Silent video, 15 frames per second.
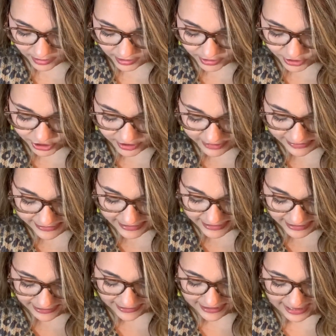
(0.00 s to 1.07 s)
just
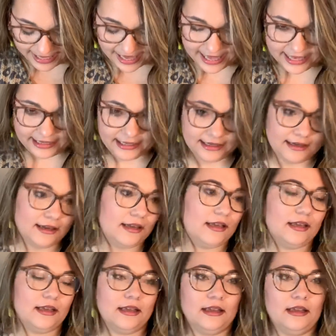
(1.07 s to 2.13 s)
seeing that and
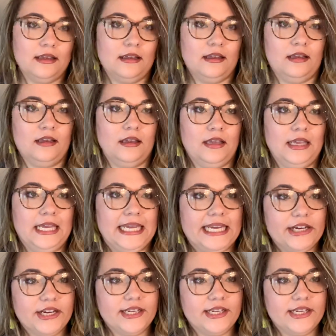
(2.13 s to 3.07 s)
hearing